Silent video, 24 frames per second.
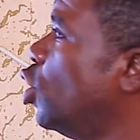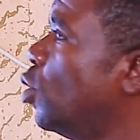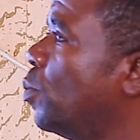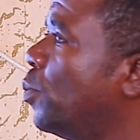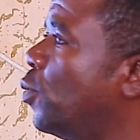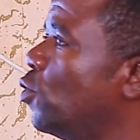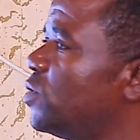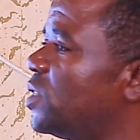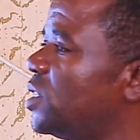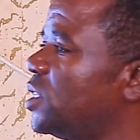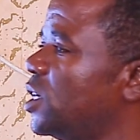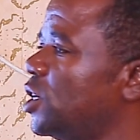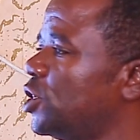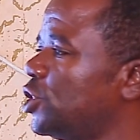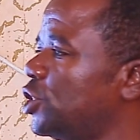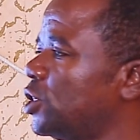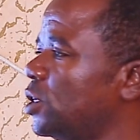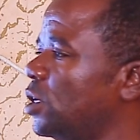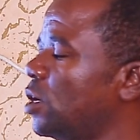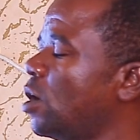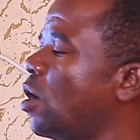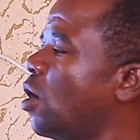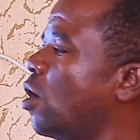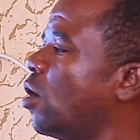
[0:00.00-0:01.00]

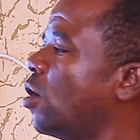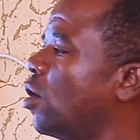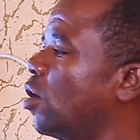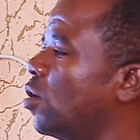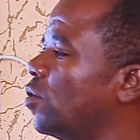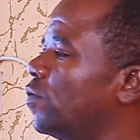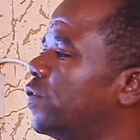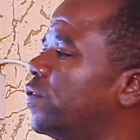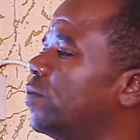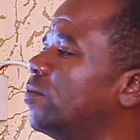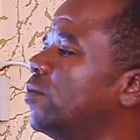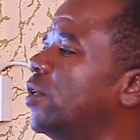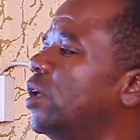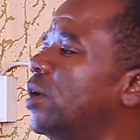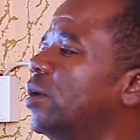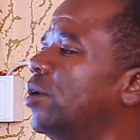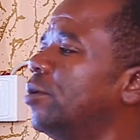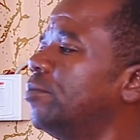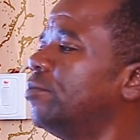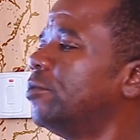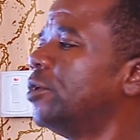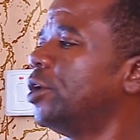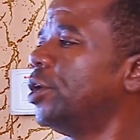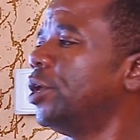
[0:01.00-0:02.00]
Possession of
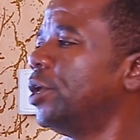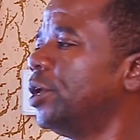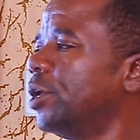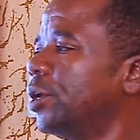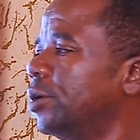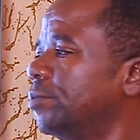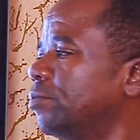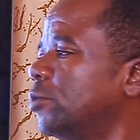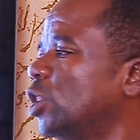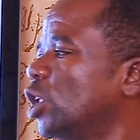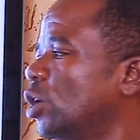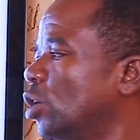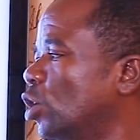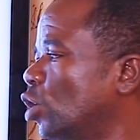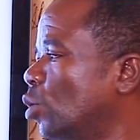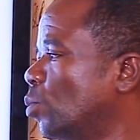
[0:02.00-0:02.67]
A,